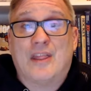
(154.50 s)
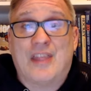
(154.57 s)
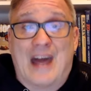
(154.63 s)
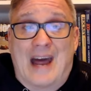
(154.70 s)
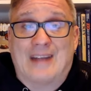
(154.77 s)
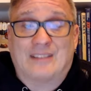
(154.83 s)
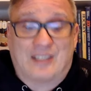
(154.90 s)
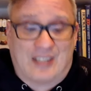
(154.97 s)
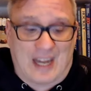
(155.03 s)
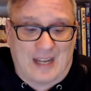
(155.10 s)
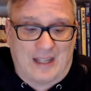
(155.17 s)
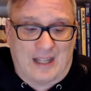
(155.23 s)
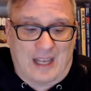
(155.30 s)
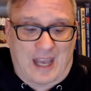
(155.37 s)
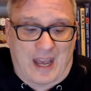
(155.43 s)
That
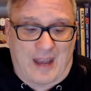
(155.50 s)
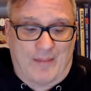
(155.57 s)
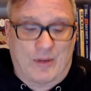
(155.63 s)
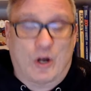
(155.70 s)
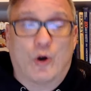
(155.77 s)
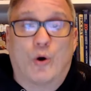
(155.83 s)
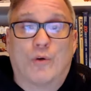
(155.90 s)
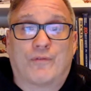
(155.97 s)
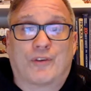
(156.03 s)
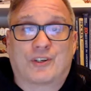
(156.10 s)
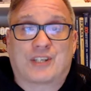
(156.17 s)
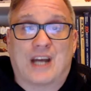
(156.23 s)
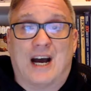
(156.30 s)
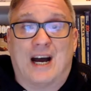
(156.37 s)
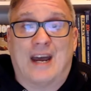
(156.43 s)
sent the game to
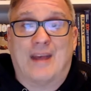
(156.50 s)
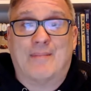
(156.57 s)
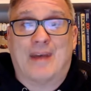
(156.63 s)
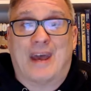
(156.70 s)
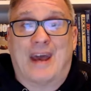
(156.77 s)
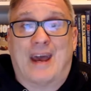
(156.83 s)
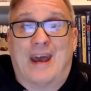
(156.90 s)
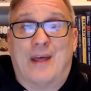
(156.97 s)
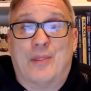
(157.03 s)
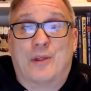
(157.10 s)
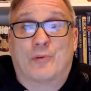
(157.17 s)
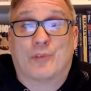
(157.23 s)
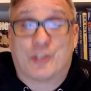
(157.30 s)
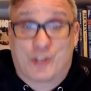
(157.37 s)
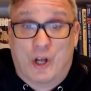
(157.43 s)
overtime, and
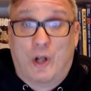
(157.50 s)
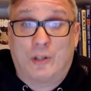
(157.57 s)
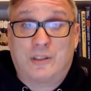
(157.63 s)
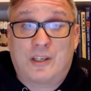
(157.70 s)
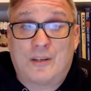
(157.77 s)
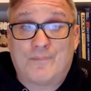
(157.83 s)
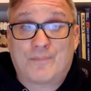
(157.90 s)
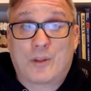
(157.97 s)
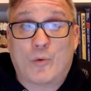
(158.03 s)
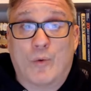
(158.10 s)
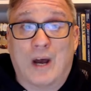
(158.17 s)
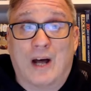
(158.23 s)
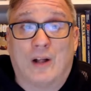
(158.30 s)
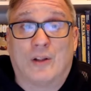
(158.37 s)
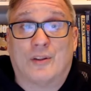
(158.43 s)
the result?
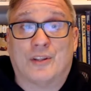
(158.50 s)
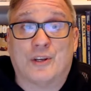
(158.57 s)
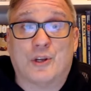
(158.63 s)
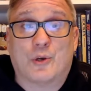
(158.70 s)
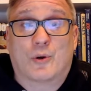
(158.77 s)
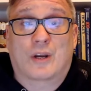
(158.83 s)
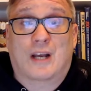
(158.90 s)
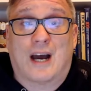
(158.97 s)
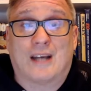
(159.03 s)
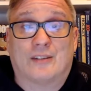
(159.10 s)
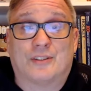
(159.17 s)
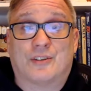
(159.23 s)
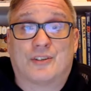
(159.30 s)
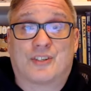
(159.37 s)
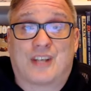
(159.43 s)
Well, the New York
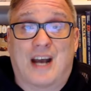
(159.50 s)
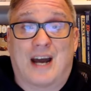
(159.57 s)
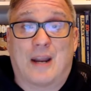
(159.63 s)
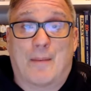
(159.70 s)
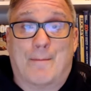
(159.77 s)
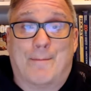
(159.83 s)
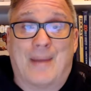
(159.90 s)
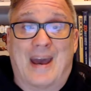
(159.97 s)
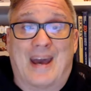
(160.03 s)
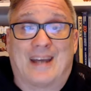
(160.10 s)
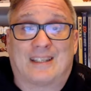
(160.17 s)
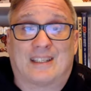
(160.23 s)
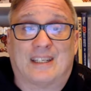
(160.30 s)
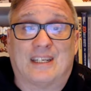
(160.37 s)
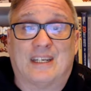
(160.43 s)
Islanders got a
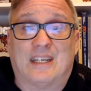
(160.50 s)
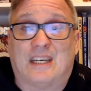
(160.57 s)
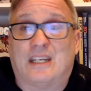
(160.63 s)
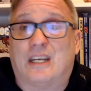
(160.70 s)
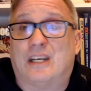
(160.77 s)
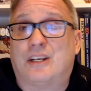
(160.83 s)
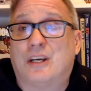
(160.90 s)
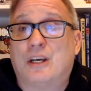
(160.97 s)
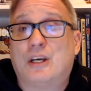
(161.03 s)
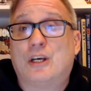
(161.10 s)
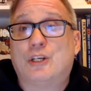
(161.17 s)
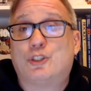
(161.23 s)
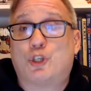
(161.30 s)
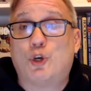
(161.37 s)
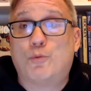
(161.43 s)
badly needed
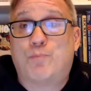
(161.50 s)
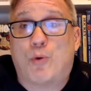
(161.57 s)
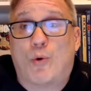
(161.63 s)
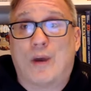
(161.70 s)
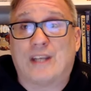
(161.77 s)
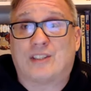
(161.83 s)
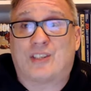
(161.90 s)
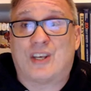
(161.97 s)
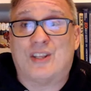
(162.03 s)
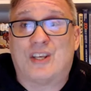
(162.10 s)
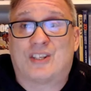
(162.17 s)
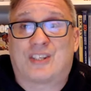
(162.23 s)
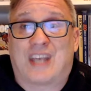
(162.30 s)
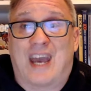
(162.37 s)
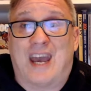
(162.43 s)
2 points in
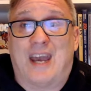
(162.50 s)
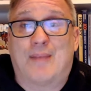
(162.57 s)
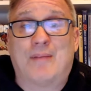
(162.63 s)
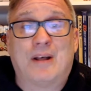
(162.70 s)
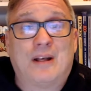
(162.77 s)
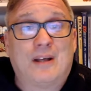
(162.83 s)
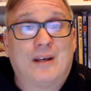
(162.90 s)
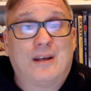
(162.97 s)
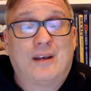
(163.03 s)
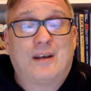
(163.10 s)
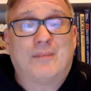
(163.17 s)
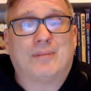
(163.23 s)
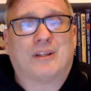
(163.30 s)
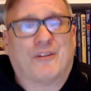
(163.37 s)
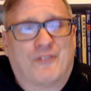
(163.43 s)
this game.
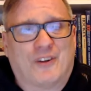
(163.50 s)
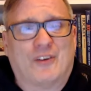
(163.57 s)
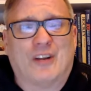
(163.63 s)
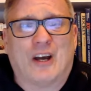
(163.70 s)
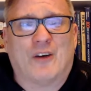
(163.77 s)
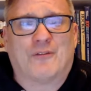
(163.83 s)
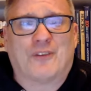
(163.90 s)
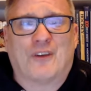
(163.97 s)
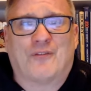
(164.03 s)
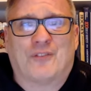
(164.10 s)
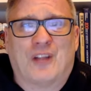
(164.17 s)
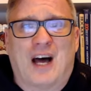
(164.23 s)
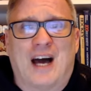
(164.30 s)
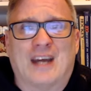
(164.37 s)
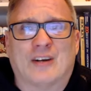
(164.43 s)
But the Philadelphia
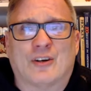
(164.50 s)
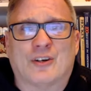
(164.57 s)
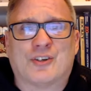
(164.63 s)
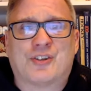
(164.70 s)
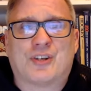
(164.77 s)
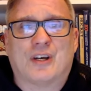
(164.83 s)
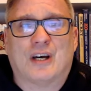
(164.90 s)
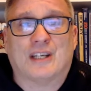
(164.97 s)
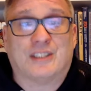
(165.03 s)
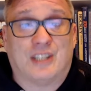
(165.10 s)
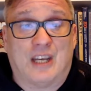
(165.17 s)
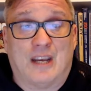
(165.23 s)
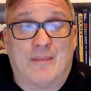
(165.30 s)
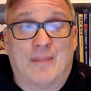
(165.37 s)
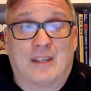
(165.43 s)
Flyers, a
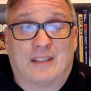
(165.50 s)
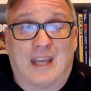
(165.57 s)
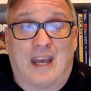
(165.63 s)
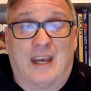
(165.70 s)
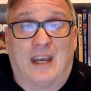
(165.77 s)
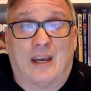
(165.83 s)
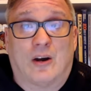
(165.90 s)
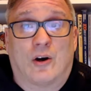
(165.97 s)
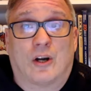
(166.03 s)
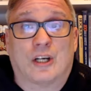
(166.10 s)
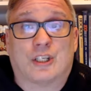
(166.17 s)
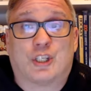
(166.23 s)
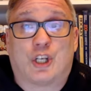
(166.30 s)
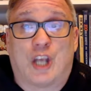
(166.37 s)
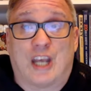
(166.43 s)
team that they
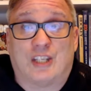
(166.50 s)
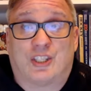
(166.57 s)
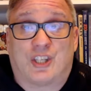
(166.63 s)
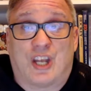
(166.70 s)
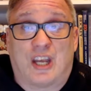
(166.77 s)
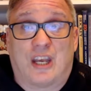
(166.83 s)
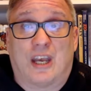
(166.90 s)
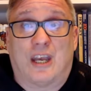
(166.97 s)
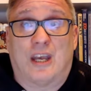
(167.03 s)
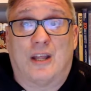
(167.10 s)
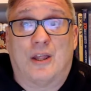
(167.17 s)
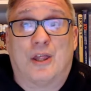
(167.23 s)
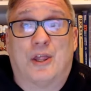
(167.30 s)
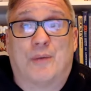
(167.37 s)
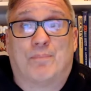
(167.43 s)
are chasing
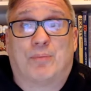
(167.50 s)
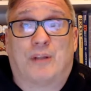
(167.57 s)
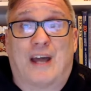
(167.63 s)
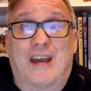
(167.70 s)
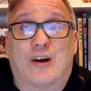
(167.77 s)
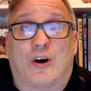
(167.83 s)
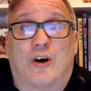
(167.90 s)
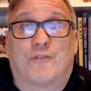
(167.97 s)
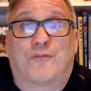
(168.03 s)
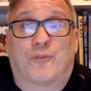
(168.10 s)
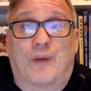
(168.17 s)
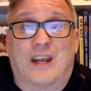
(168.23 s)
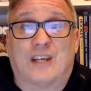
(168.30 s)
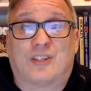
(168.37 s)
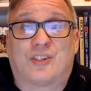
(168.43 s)
in the playoff
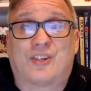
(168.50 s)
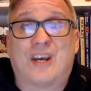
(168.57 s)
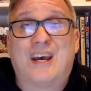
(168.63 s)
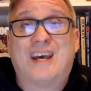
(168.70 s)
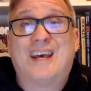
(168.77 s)
race,